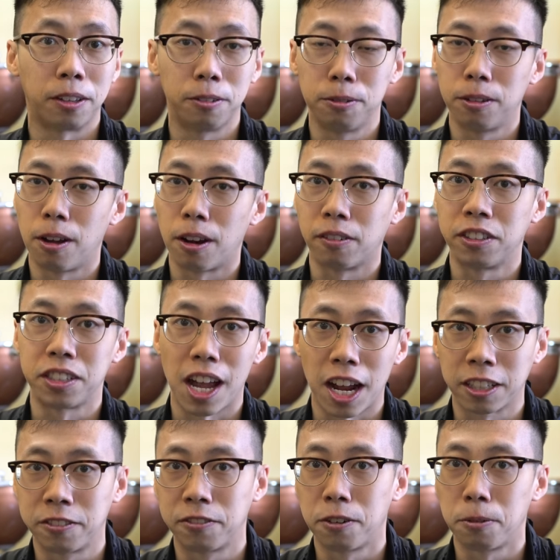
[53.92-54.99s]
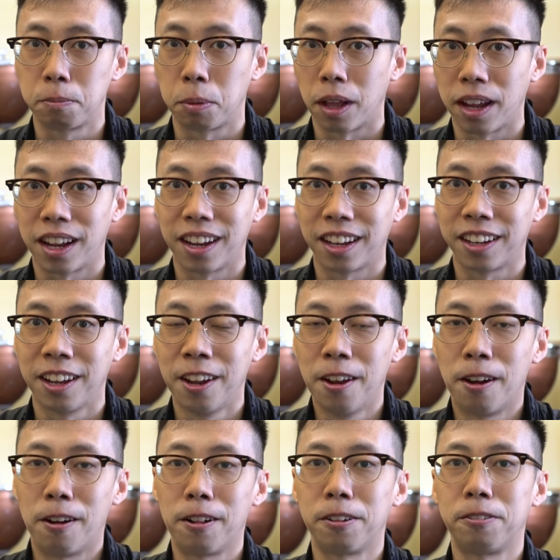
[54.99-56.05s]
I do a lot of saxophone playing
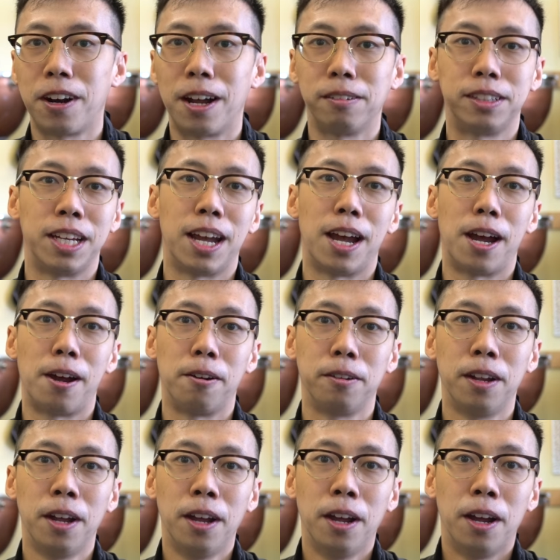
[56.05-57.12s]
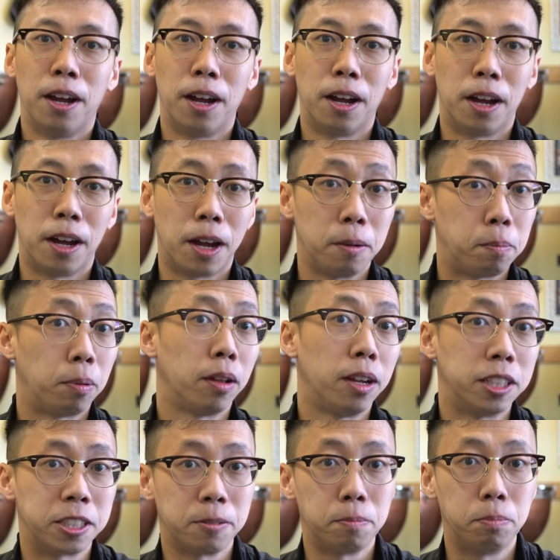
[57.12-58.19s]
all around town. I
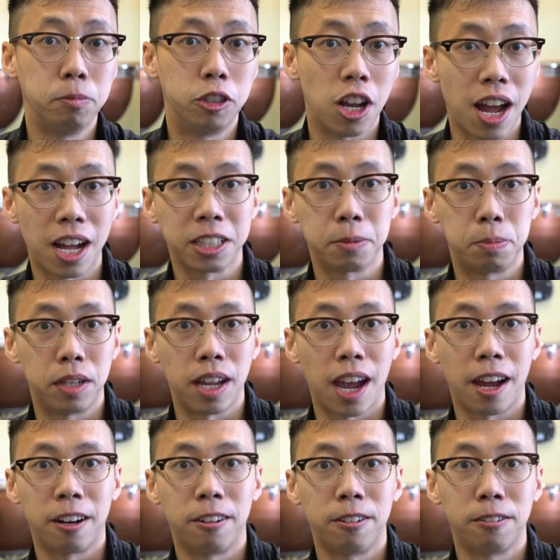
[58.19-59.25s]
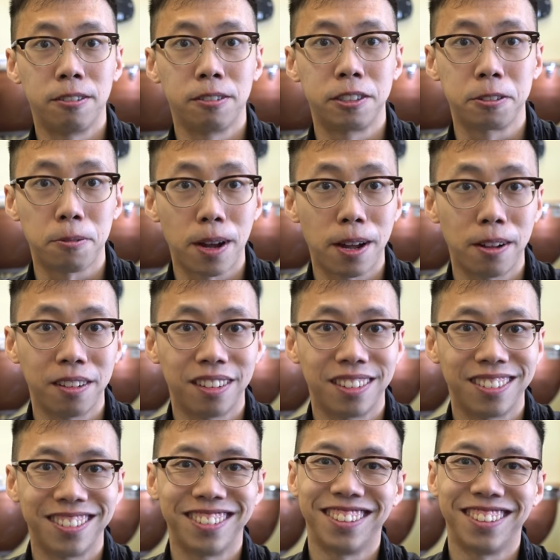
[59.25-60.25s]
play some jazz piano as well.